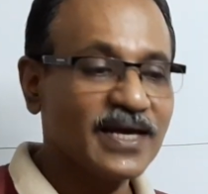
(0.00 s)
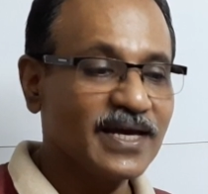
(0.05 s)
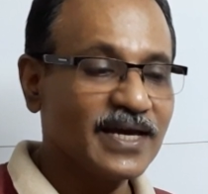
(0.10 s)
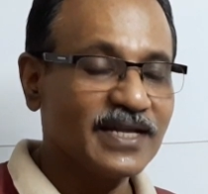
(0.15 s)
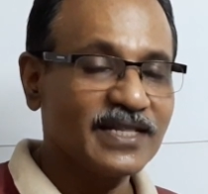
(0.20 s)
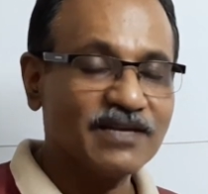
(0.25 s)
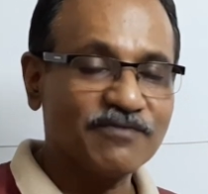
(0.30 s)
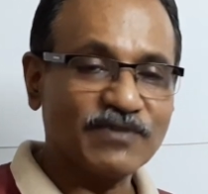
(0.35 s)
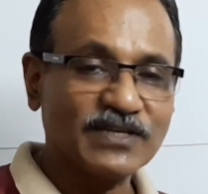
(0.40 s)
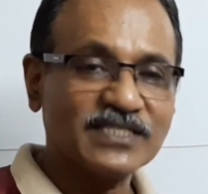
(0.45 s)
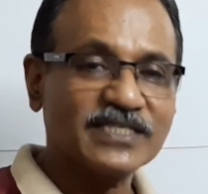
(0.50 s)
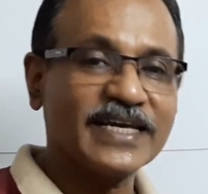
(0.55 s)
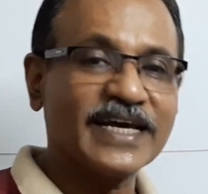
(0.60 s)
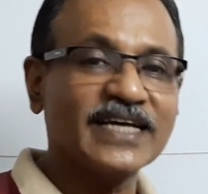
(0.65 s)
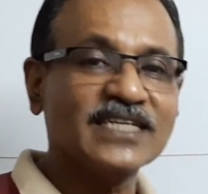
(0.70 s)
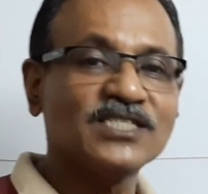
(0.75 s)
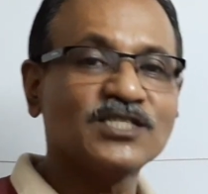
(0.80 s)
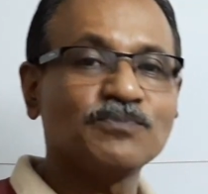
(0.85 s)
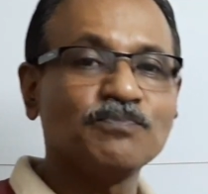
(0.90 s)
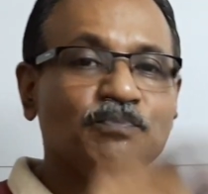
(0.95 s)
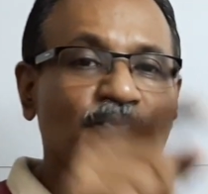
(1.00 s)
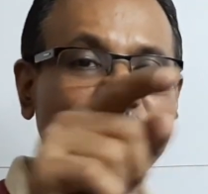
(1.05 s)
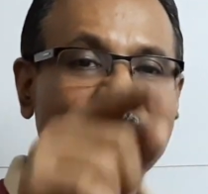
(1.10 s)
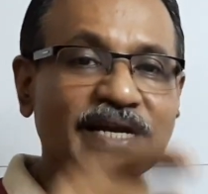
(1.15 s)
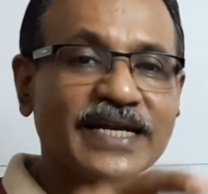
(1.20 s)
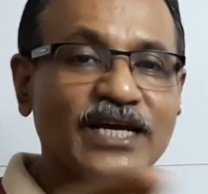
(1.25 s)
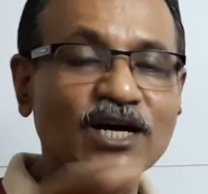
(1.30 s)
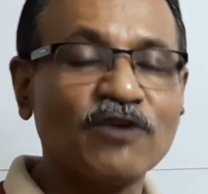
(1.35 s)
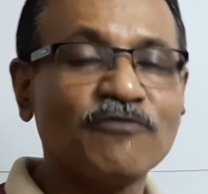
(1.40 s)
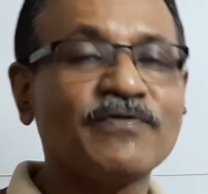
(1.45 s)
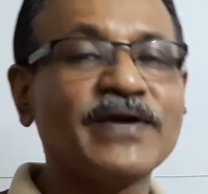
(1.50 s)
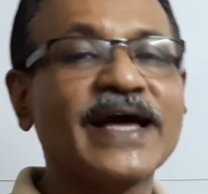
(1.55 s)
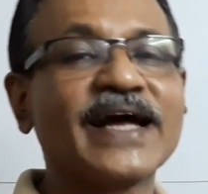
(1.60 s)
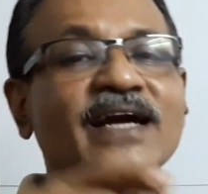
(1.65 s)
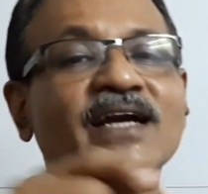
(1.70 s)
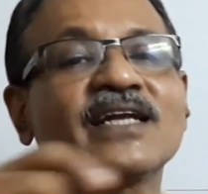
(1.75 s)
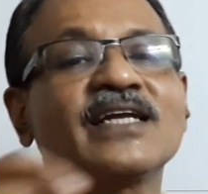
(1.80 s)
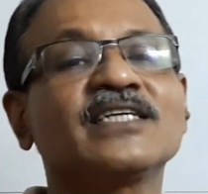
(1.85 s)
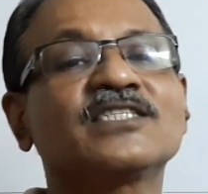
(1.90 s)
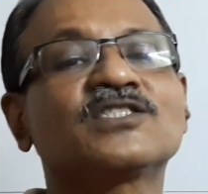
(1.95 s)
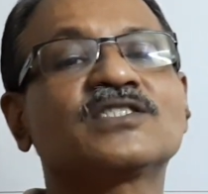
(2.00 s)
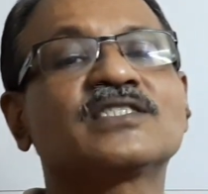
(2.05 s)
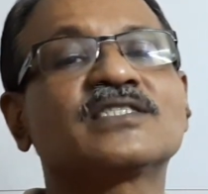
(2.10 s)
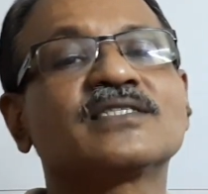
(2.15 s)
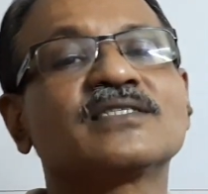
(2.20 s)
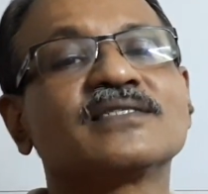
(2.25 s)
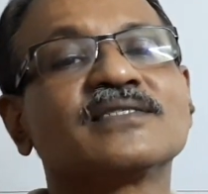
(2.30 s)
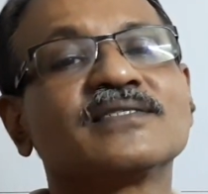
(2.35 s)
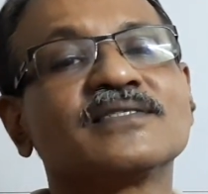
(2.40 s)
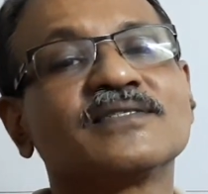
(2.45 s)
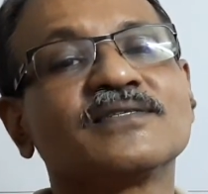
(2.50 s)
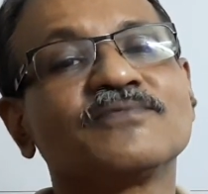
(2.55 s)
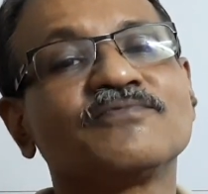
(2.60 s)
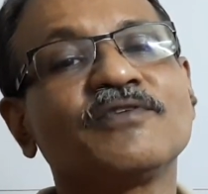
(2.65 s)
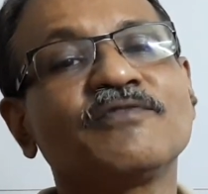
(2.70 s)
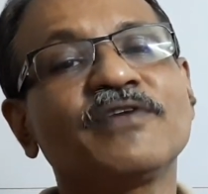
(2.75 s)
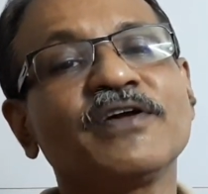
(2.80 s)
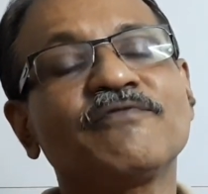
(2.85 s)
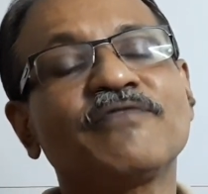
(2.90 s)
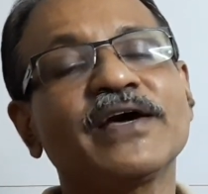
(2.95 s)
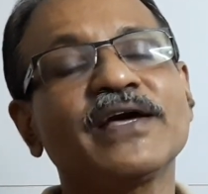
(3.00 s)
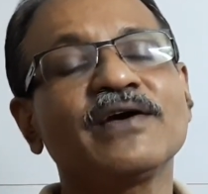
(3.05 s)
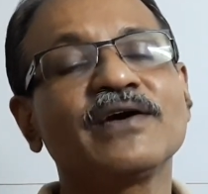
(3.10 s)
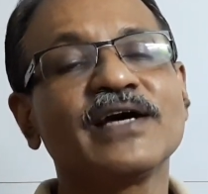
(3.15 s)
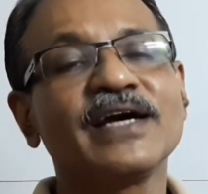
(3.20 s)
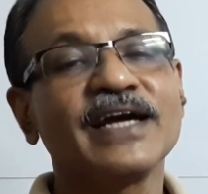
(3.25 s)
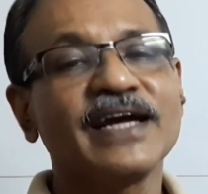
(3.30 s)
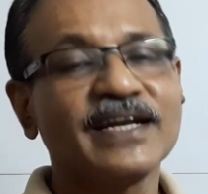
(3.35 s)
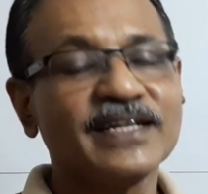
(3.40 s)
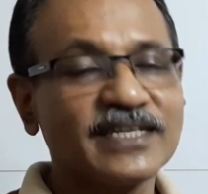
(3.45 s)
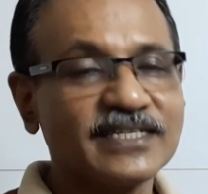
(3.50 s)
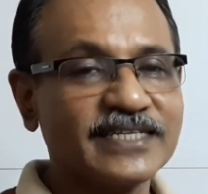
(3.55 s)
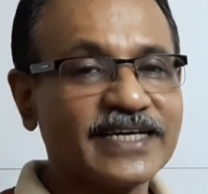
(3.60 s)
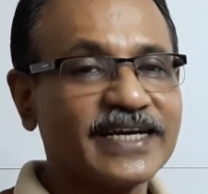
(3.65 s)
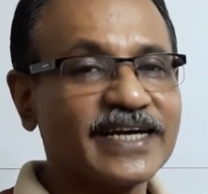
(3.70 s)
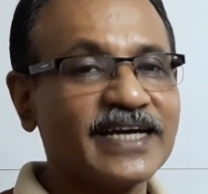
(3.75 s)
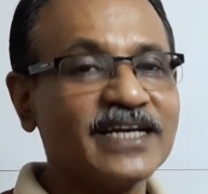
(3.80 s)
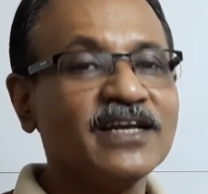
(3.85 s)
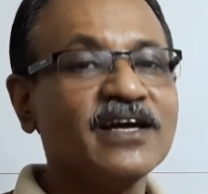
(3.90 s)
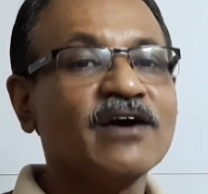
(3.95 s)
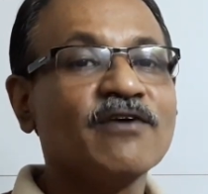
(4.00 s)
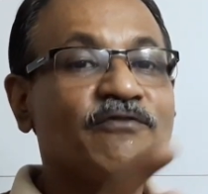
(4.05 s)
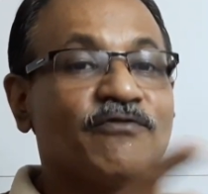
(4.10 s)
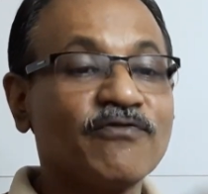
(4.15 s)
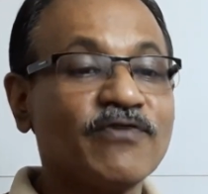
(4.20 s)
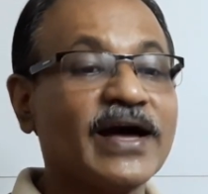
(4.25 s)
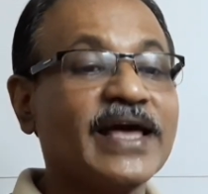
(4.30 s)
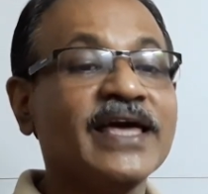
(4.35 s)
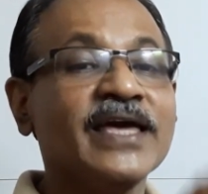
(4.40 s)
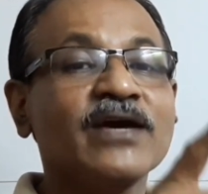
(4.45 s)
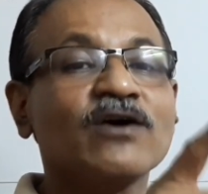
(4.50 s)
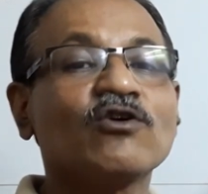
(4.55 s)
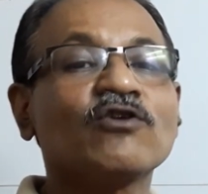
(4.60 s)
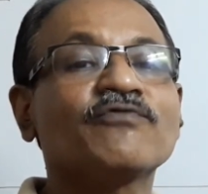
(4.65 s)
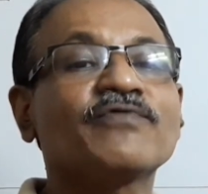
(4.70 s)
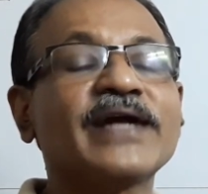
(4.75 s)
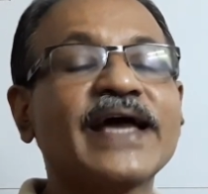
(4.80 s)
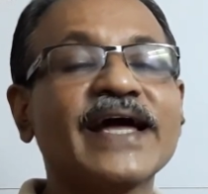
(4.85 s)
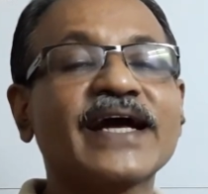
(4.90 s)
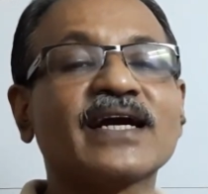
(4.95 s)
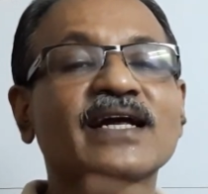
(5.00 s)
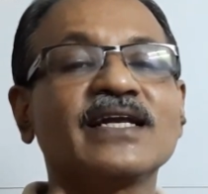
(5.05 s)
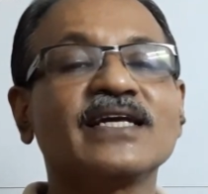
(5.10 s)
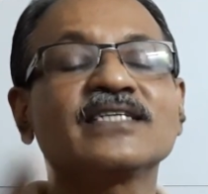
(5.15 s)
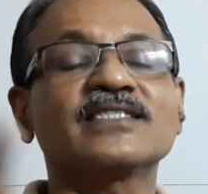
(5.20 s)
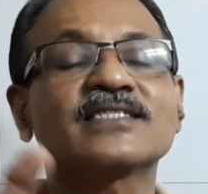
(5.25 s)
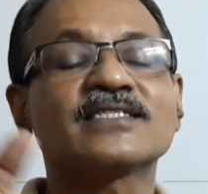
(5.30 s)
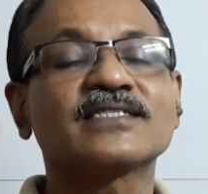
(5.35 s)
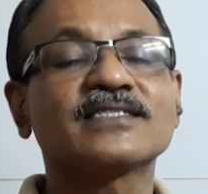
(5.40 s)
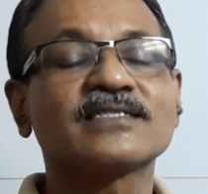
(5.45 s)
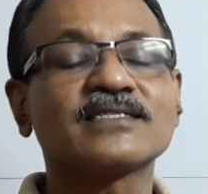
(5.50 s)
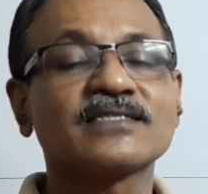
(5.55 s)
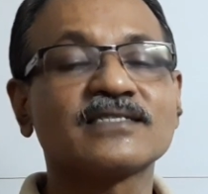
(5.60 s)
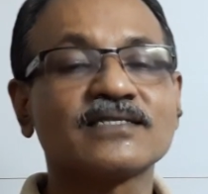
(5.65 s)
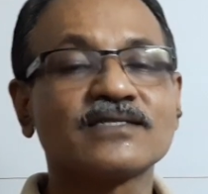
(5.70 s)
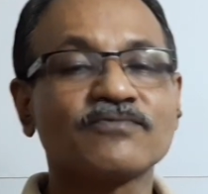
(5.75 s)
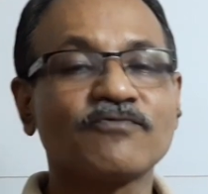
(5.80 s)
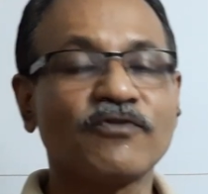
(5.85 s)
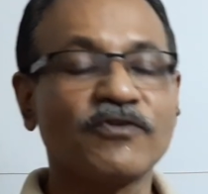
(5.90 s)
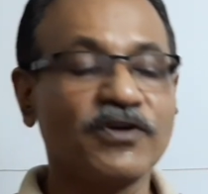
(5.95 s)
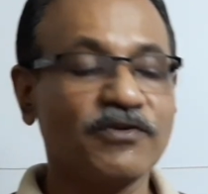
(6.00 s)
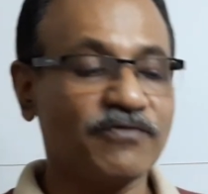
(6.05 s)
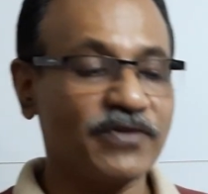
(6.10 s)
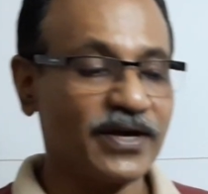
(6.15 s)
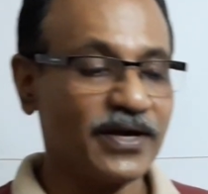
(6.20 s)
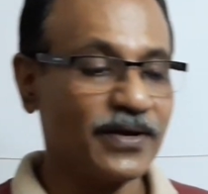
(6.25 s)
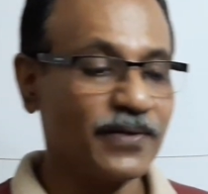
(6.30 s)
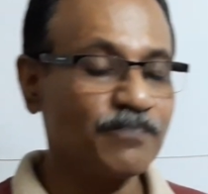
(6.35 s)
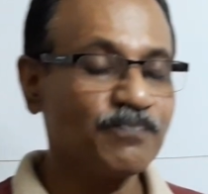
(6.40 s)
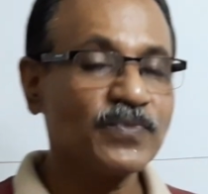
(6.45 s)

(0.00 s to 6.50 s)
In the first case, beta of diagonal is 55. In the second, phi of diagonal is 55.